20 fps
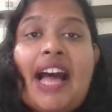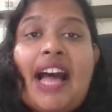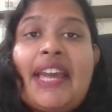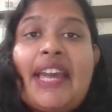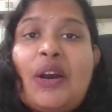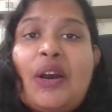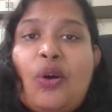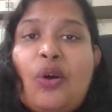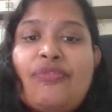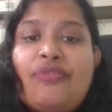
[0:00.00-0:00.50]

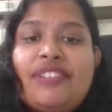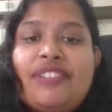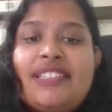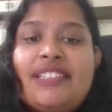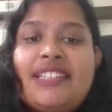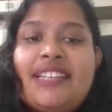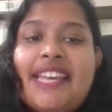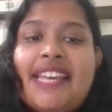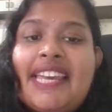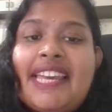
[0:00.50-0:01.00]
I offer
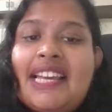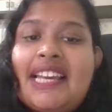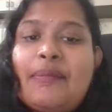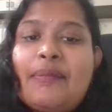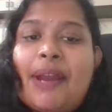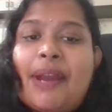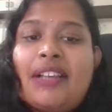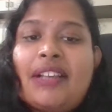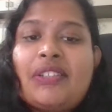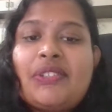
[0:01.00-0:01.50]
the
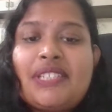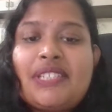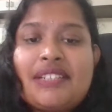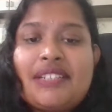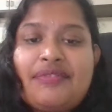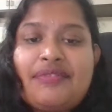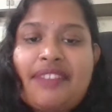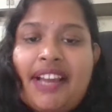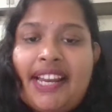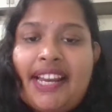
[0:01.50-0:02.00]
income tax
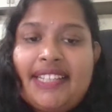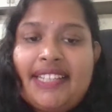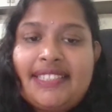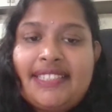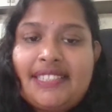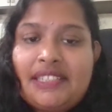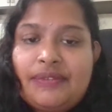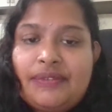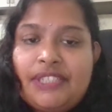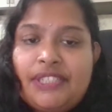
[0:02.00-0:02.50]
return filing
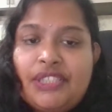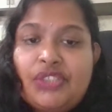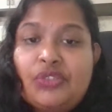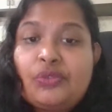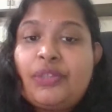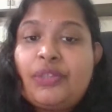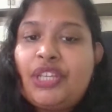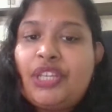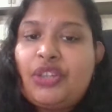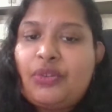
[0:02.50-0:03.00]
service
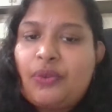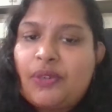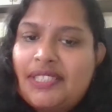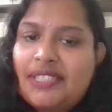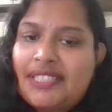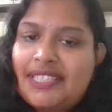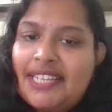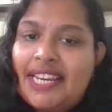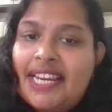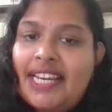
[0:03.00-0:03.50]
through
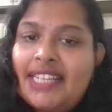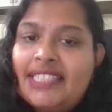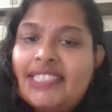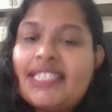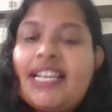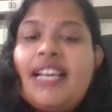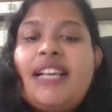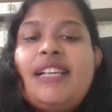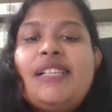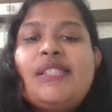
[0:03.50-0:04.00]

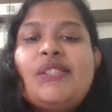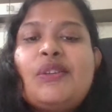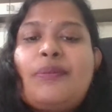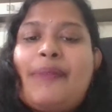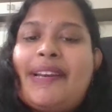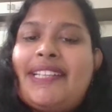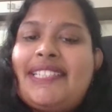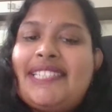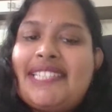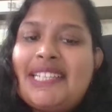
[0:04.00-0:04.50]
Neethuonstage, so
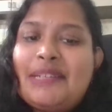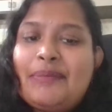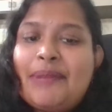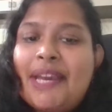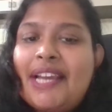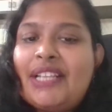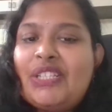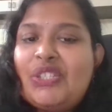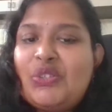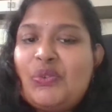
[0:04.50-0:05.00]
my team
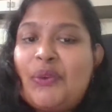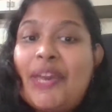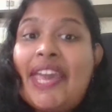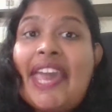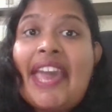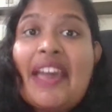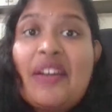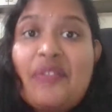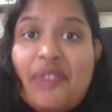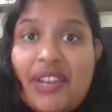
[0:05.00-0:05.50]
can do
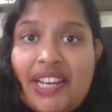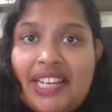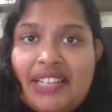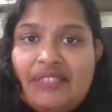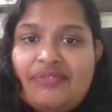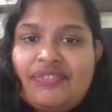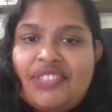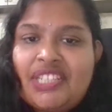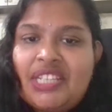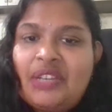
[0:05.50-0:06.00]
heavy
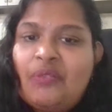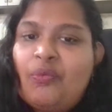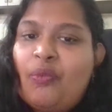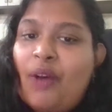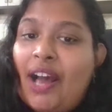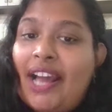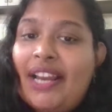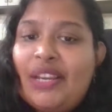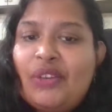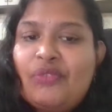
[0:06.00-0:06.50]
lifting
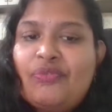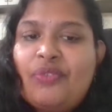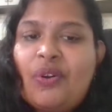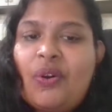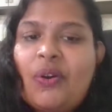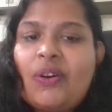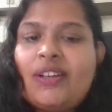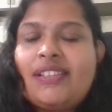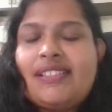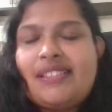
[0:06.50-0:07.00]
while you
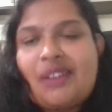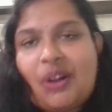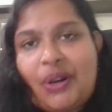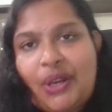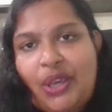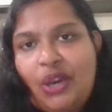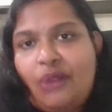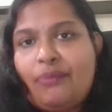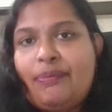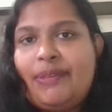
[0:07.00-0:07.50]
focus
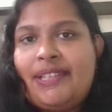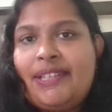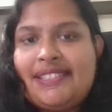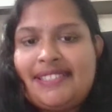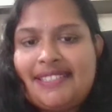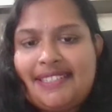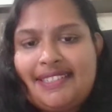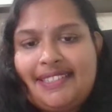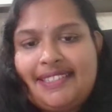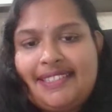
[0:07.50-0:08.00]
on your
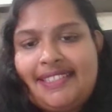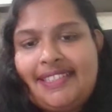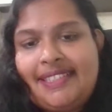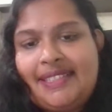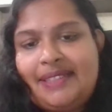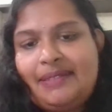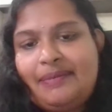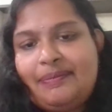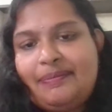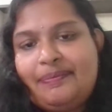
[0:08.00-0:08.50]

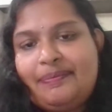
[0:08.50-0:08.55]
business.